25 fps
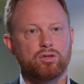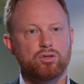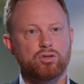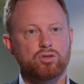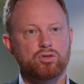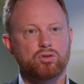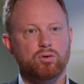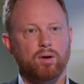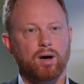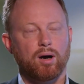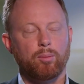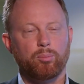
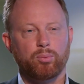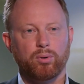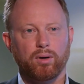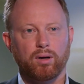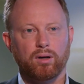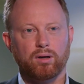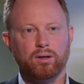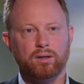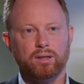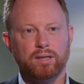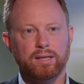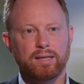So our
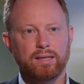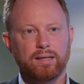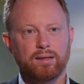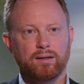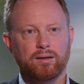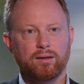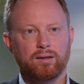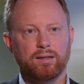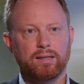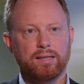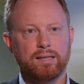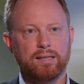product
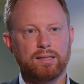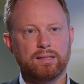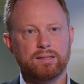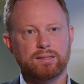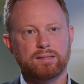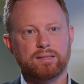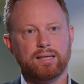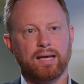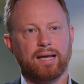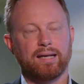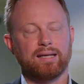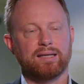here
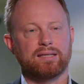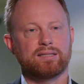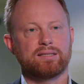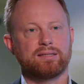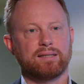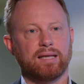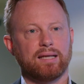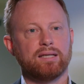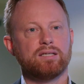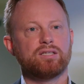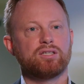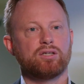is an
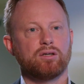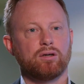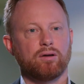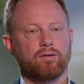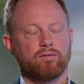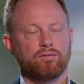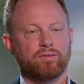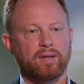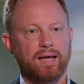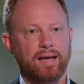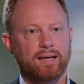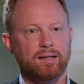extension
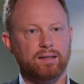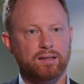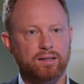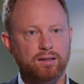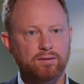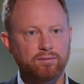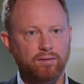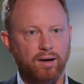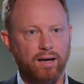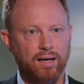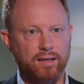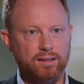of that
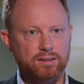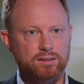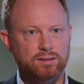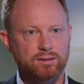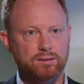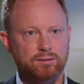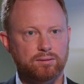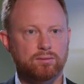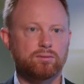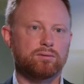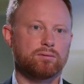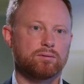
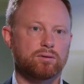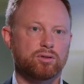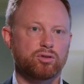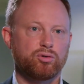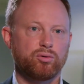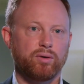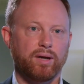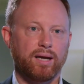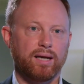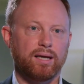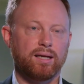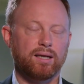device,
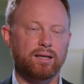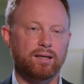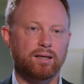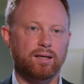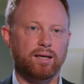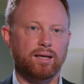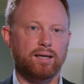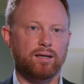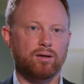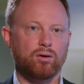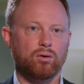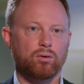creating
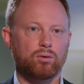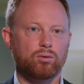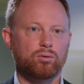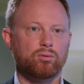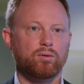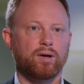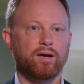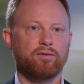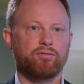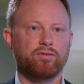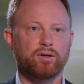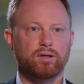a
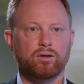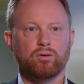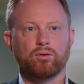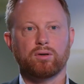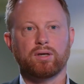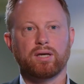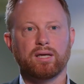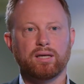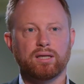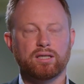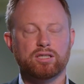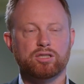holographic
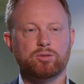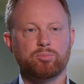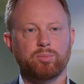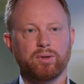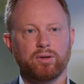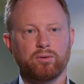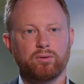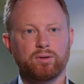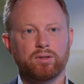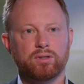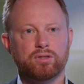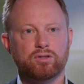looking
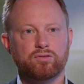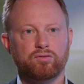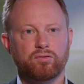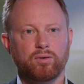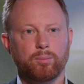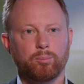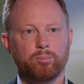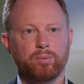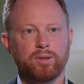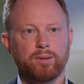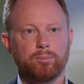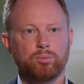experience
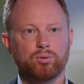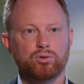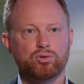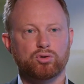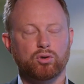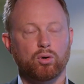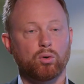from people's